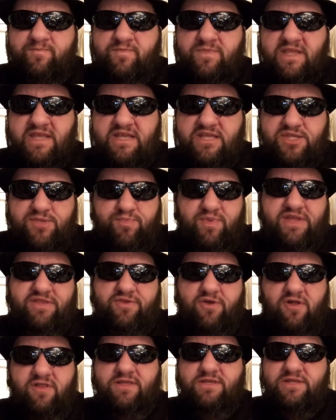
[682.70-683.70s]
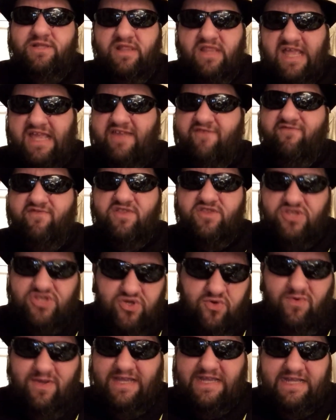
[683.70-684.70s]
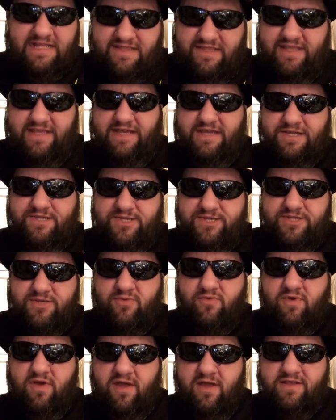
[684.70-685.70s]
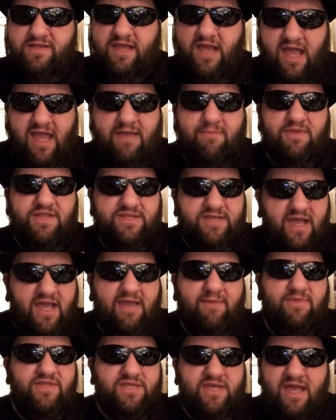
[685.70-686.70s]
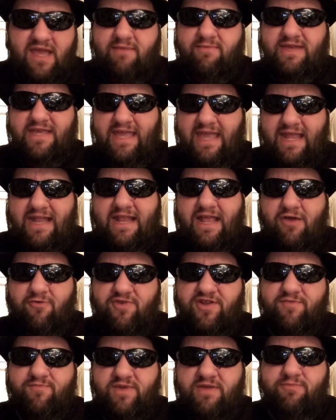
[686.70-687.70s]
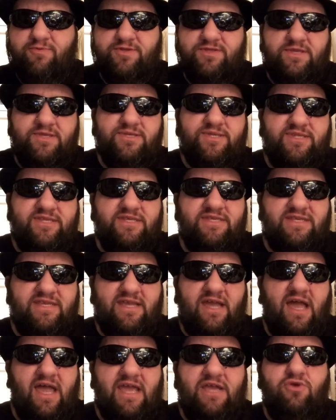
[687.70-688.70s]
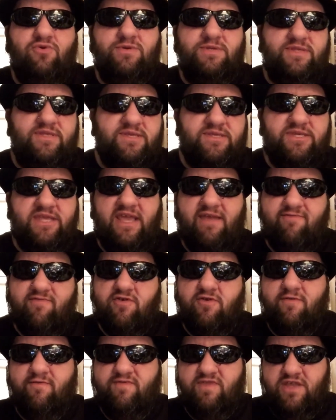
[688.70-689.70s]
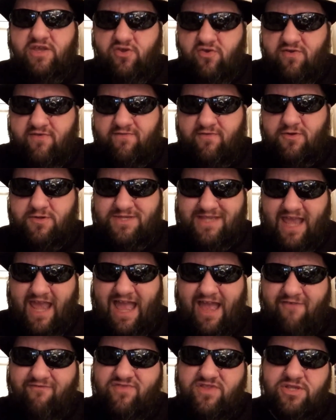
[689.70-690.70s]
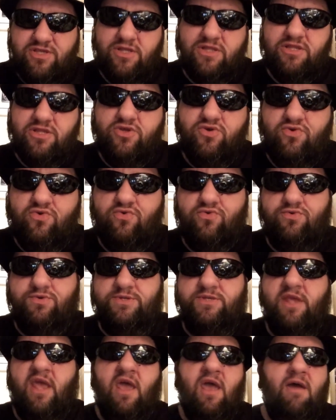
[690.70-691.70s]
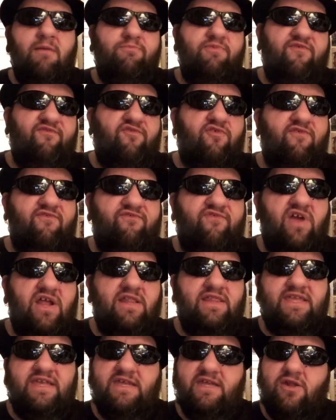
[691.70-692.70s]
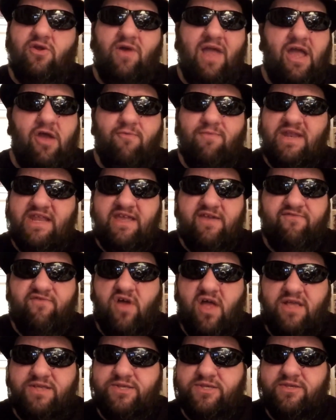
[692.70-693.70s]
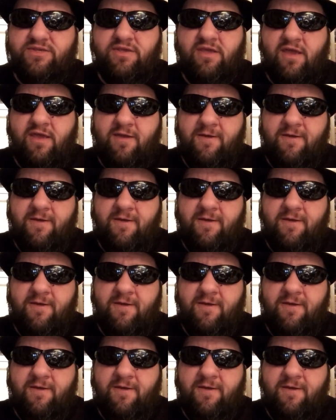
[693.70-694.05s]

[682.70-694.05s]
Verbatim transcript: He spent all his life doing this, time and time and time again. How many people does this guy, who is the savior of the universe, have to lose before finally, you know, how many of us